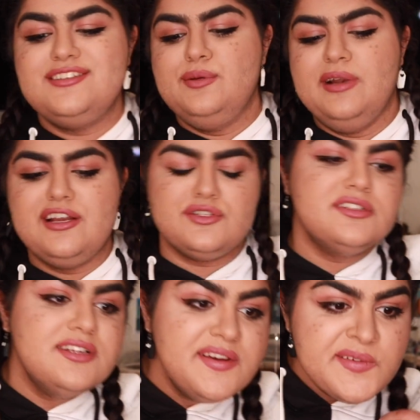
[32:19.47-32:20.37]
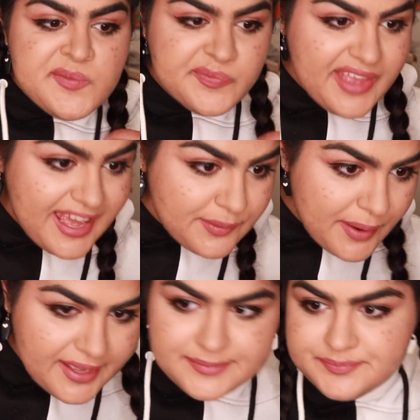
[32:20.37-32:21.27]
Super natural.
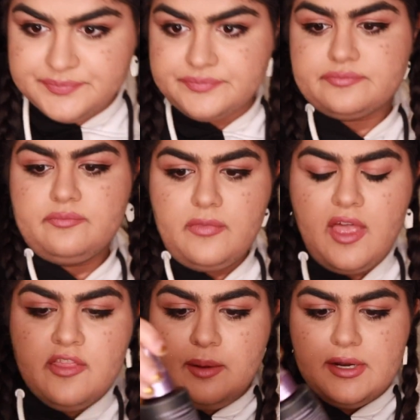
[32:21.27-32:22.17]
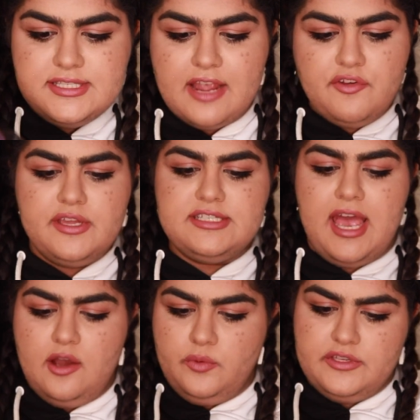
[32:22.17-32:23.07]
Anyway, then I'm gonna set everything
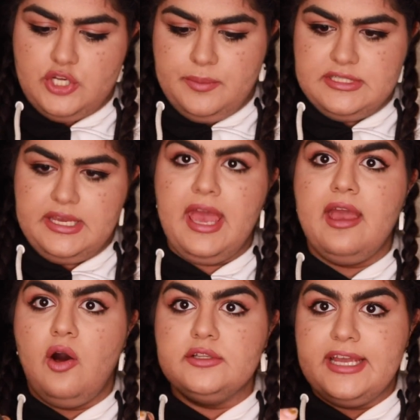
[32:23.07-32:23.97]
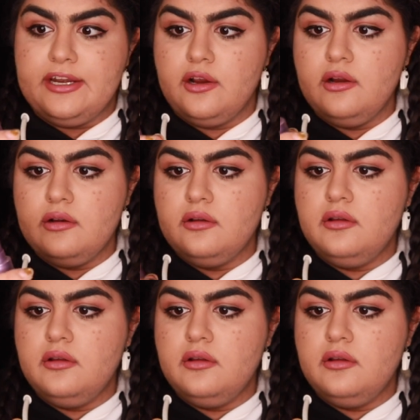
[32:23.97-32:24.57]
down with this Urban Decay All Nighter.